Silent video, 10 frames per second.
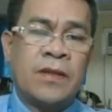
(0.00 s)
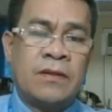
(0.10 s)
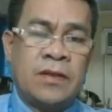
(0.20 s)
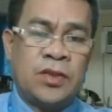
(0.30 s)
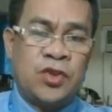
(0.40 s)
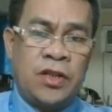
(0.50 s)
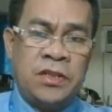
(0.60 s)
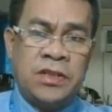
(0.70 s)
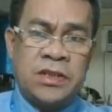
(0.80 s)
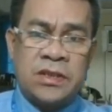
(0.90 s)
The
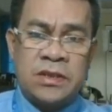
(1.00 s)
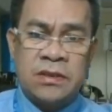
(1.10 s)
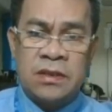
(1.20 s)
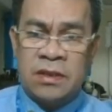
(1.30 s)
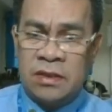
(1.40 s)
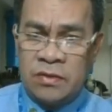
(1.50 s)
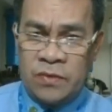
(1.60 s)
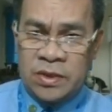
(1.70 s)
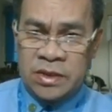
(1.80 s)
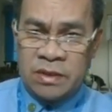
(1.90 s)
charge,
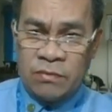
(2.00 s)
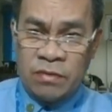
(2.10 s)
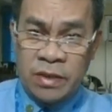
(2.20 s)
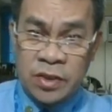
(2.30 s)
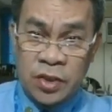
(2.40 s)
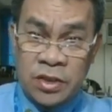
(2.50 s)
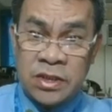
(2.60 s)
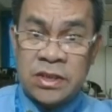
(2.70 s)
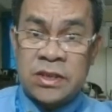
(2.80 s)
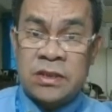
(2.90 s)
which is the moving
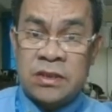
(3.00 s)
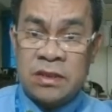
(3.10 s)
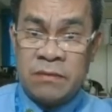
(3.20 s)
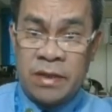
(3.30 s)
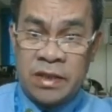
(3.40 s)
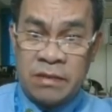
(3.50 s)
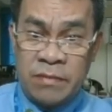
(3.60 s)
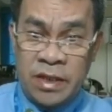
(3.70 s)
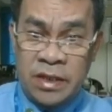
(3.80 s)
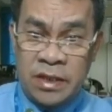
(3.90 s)
charge, divided
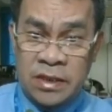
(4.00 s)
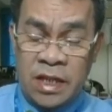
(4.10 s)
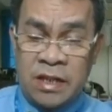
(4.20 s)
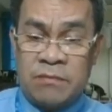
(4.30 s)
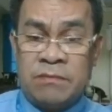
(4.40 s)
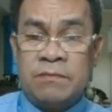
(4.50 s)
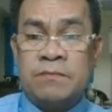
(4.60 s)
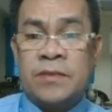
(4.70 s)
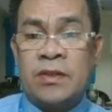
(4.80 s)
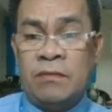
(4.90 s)
by the time
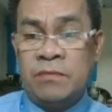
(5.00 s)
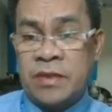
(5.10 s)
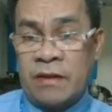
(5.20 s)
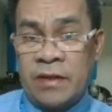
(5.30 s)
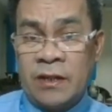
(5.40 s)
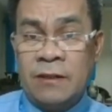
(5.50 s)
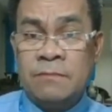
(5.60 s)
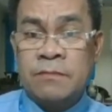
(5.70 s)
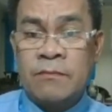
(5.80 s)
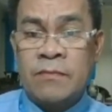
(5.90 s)
of travel,
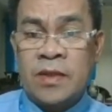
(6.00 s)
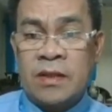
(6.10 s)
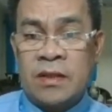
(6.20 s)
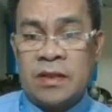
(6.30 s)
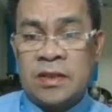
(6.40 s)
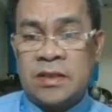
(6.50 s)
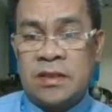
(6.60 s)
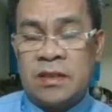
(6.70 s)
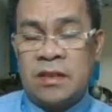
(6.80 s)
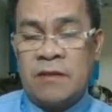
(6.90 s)
is
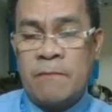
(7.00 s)
the